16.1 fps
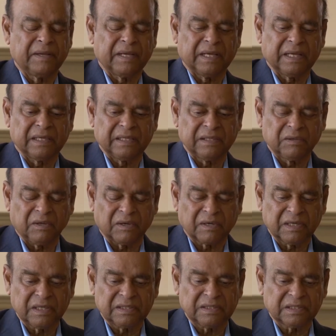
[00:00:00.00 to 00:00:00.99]
And in
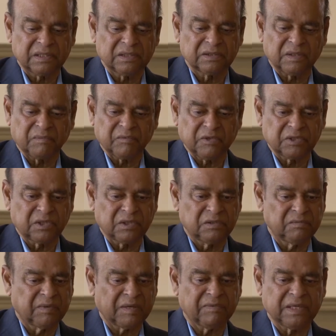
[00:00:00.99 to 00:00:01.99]
organizations, of course, the
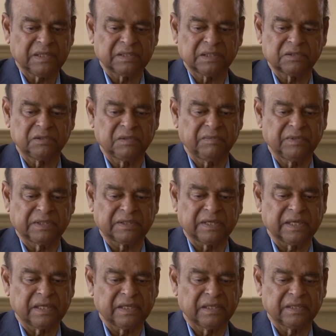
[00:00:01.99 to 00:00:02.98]
supervisor should be
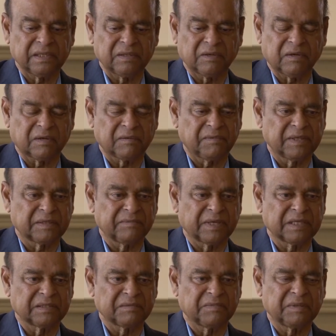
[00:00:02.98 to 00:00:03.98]
trained in conflict
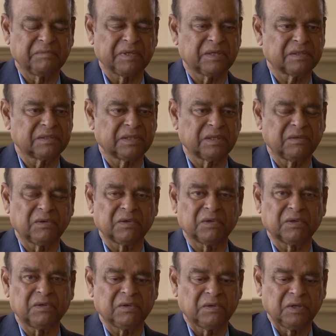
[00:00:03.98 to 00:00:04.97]
management because they
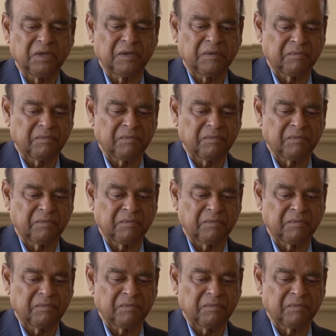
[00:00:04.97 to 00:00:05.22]
don't know.